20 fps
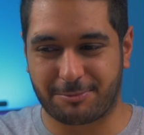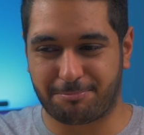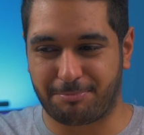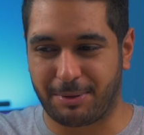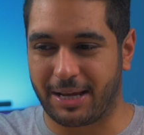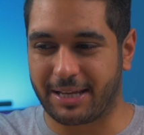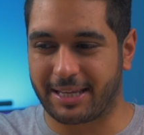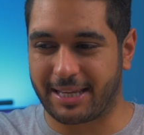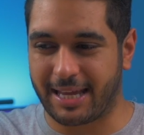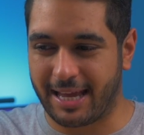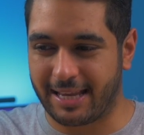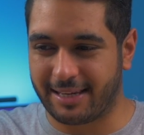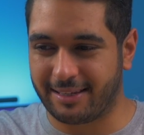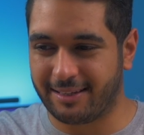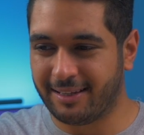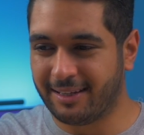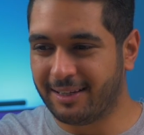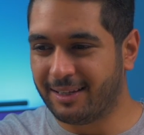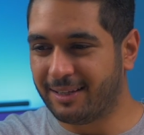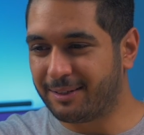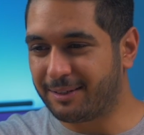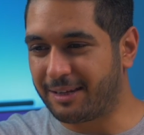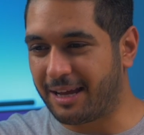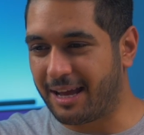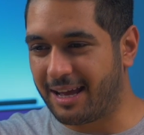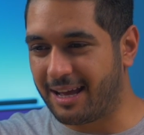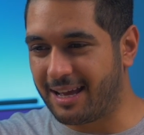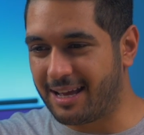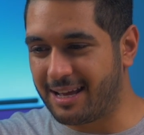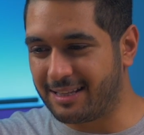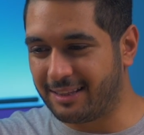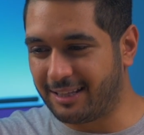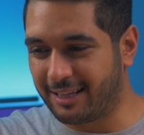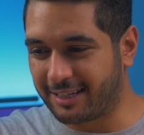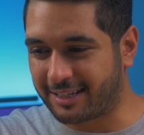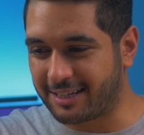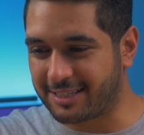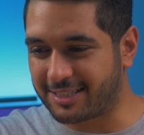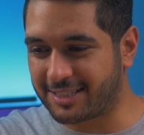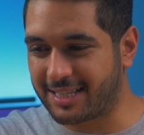But again,
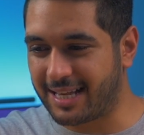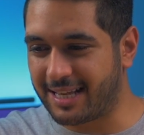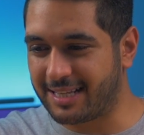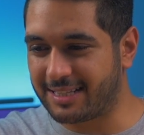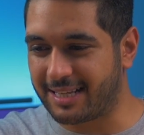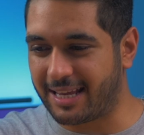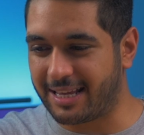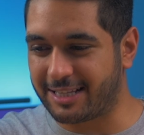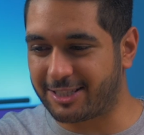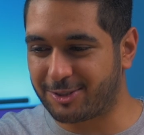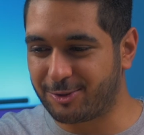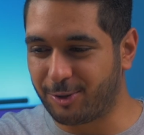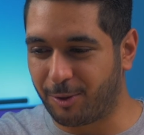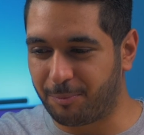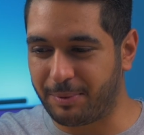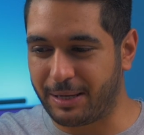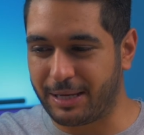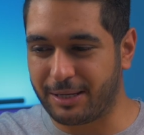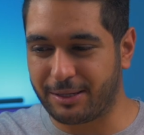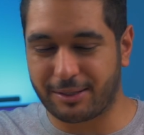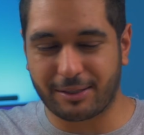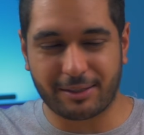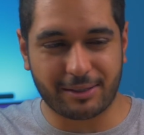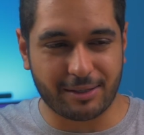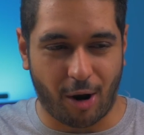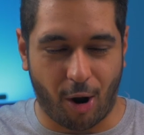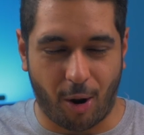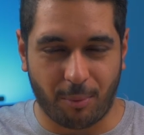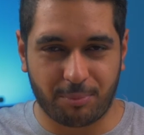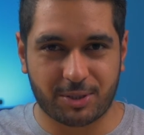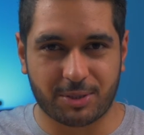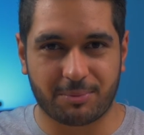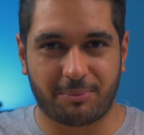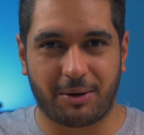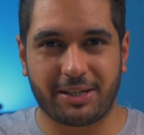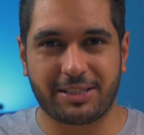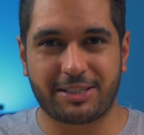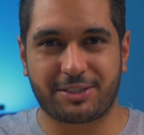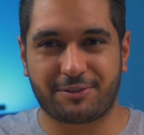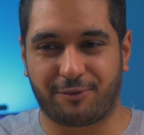like I said, it's not being
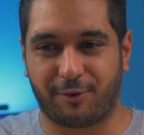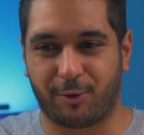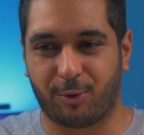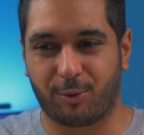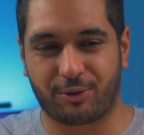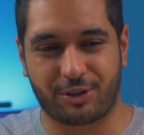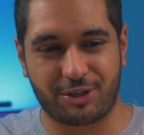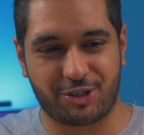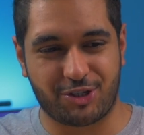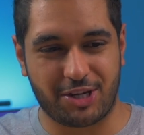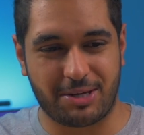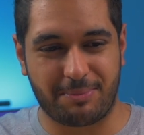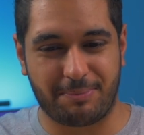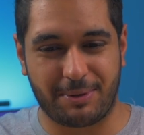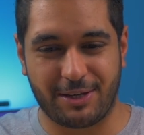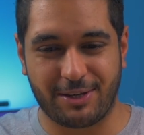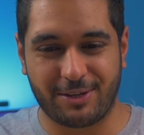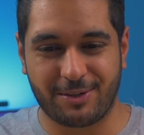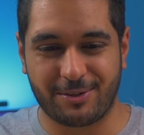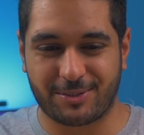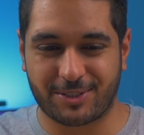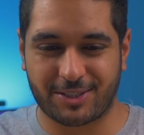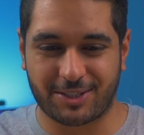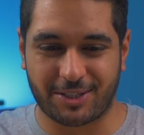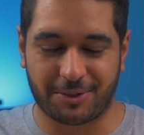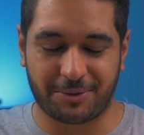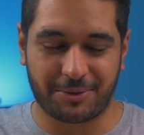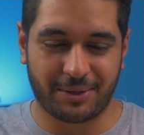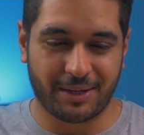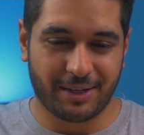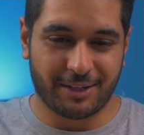optimized for the GPUs, so